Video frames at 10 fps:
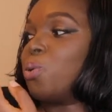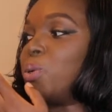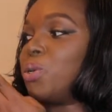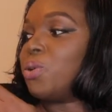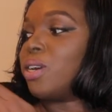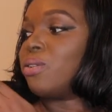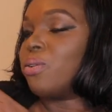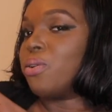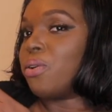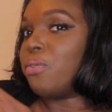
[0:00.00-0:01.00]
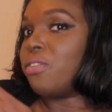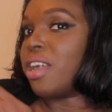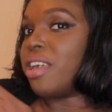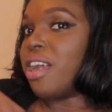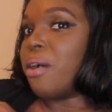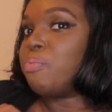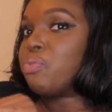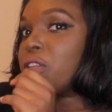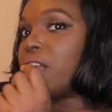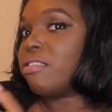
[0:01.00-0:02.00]
Watch on over here
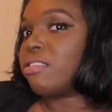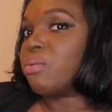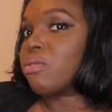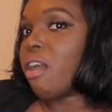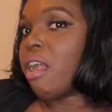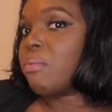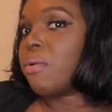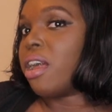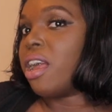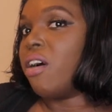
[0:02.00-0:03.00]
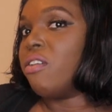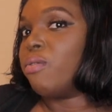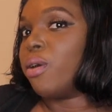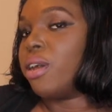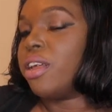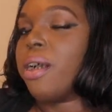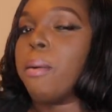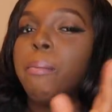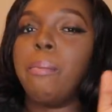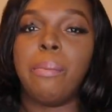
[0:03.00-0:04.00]
and subscribe over
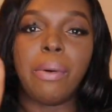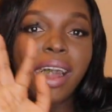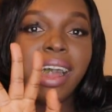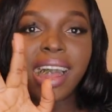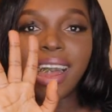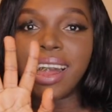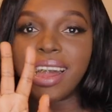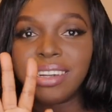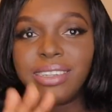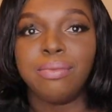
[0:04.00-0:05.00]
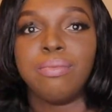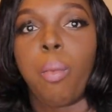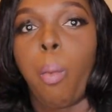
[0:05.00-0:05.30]
here. Bye.